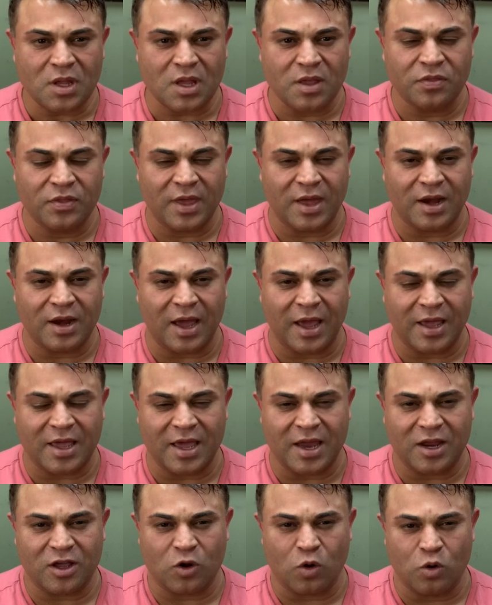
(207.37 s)
that I
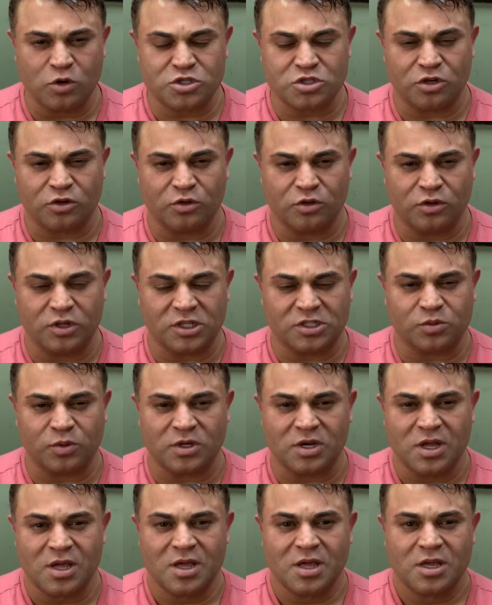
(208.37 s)
kind of coached her through this
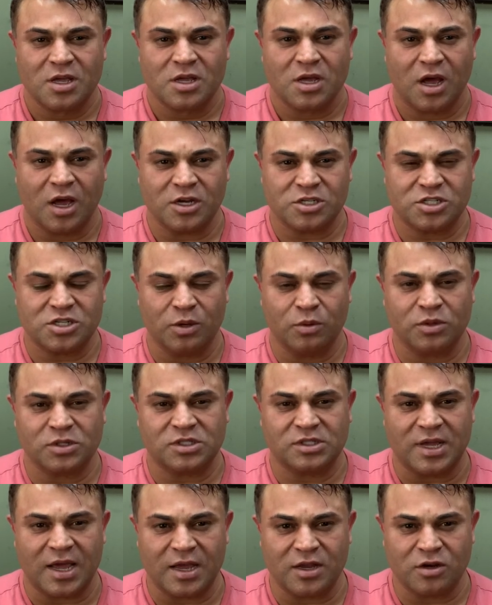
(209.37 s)
when she
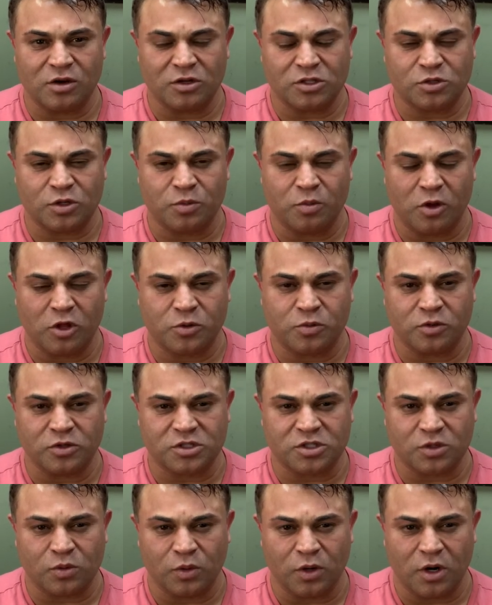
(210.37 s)
was diagnosed with multiple
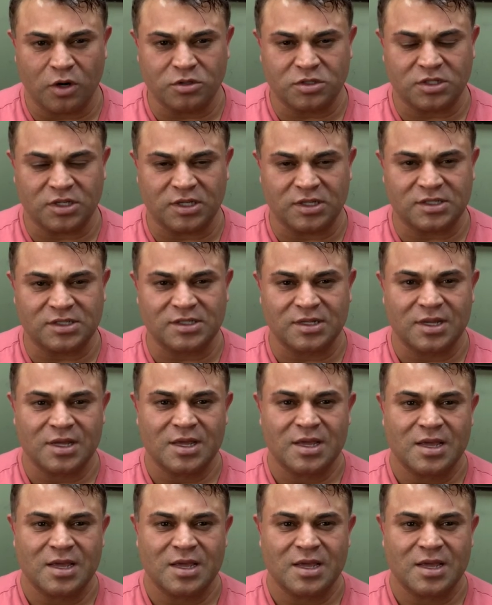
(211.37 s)
sclerosis,